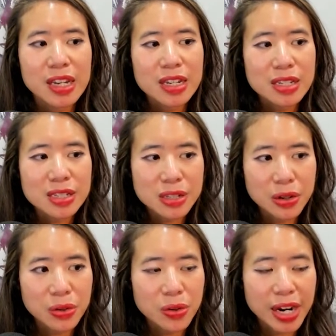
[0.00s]

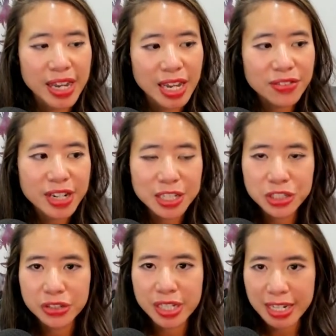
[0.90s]
So I have an
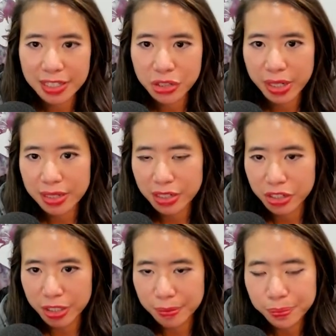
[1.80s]
enter and exit
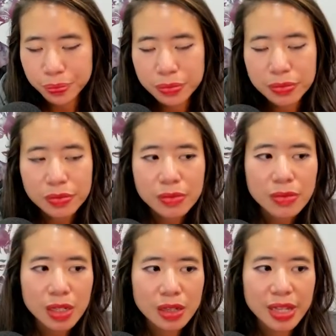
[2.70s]
transition
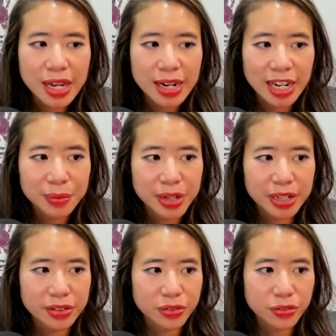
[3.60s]
that I'm
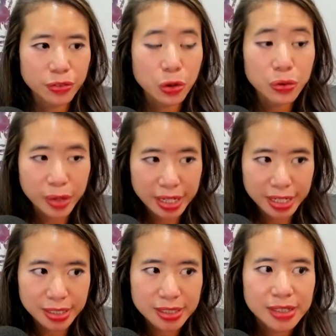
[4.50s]
kind of
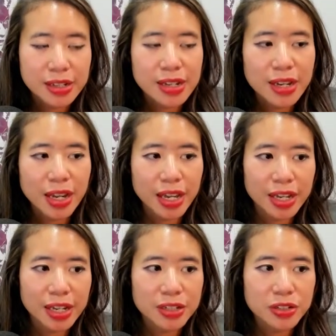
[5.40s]
overriding.
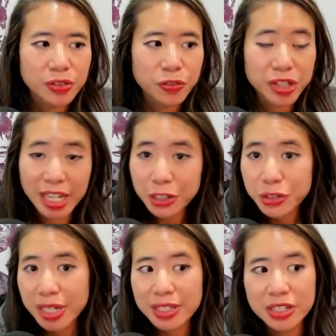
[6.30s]
And for the enter
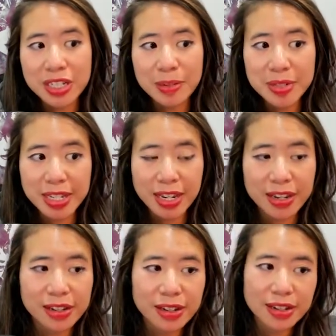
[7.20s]
transition, I'm
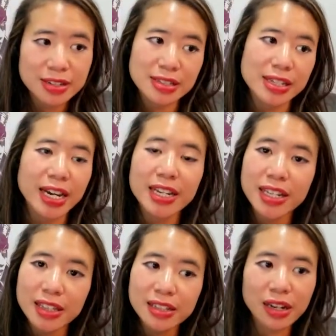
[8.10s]
saying slide
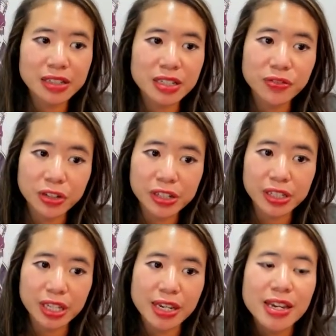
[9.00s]
in the content
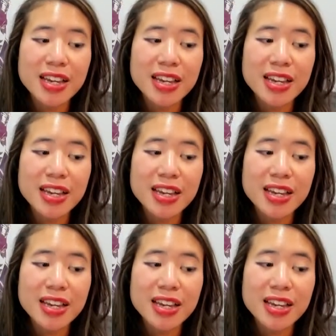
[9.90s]
vertically